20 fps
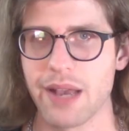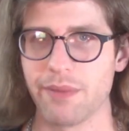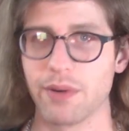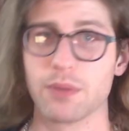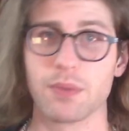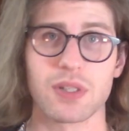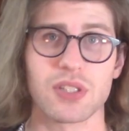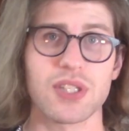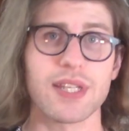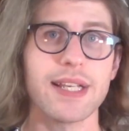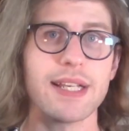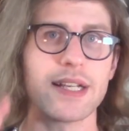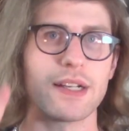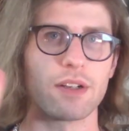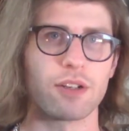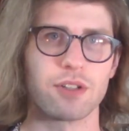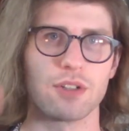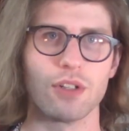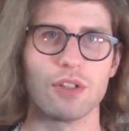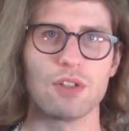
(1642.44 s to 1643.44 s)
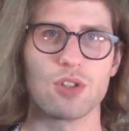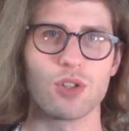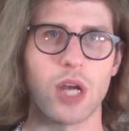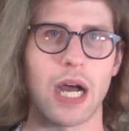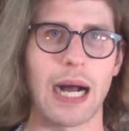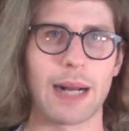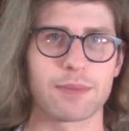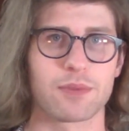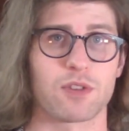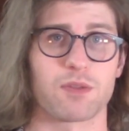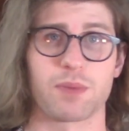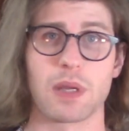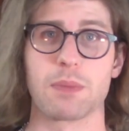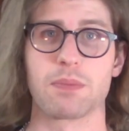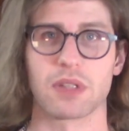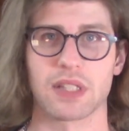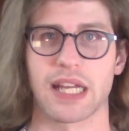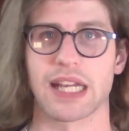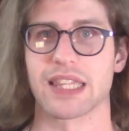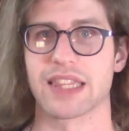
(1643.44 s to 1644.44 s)
When we see good jobs for
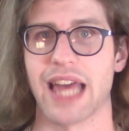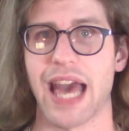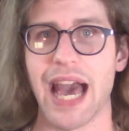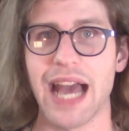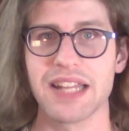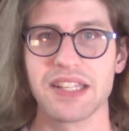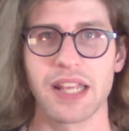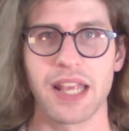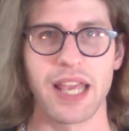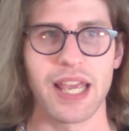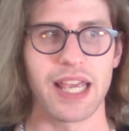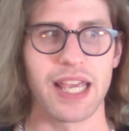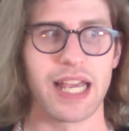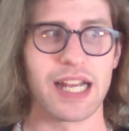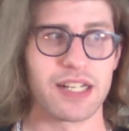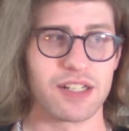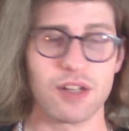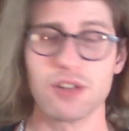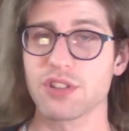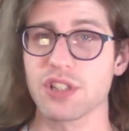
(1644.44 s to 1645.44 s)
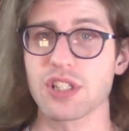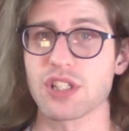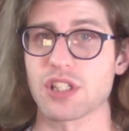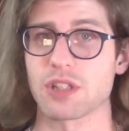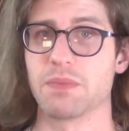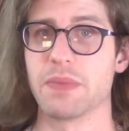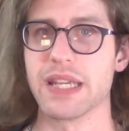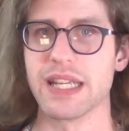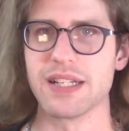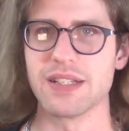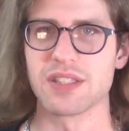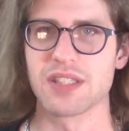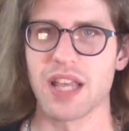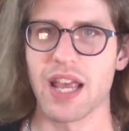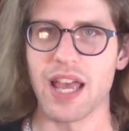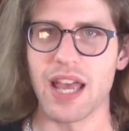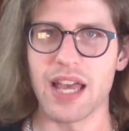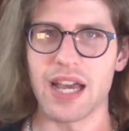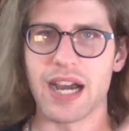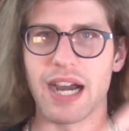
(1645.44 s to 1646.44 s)
people like that, it usually just means
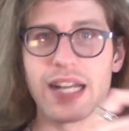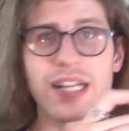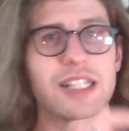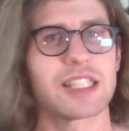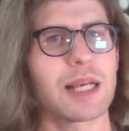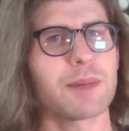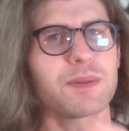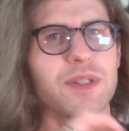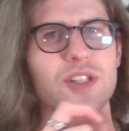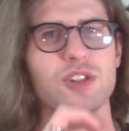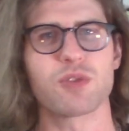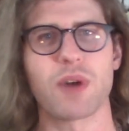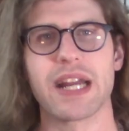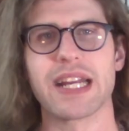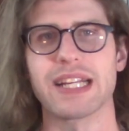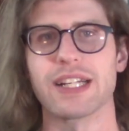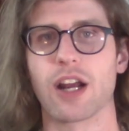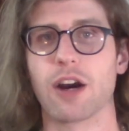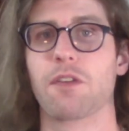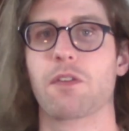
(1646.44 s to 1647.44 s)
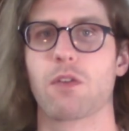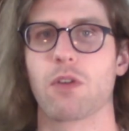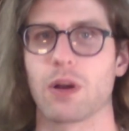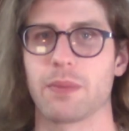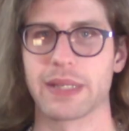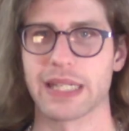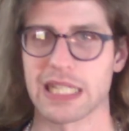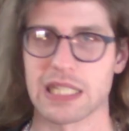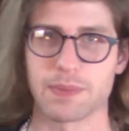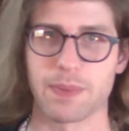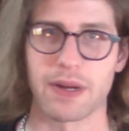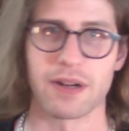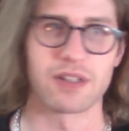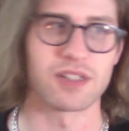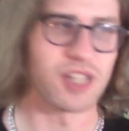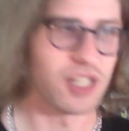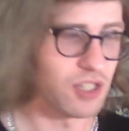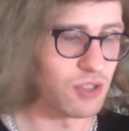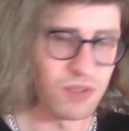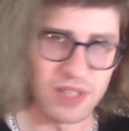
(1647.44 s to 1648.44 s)
an exceptionally draining and overwhelming
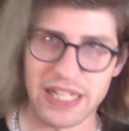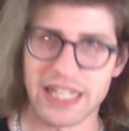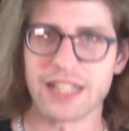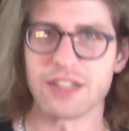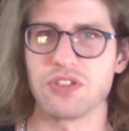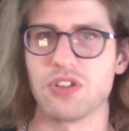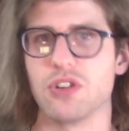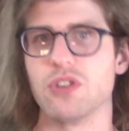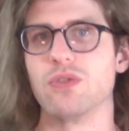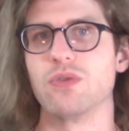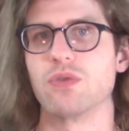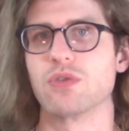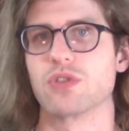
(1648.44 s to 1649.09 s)
experience that you need to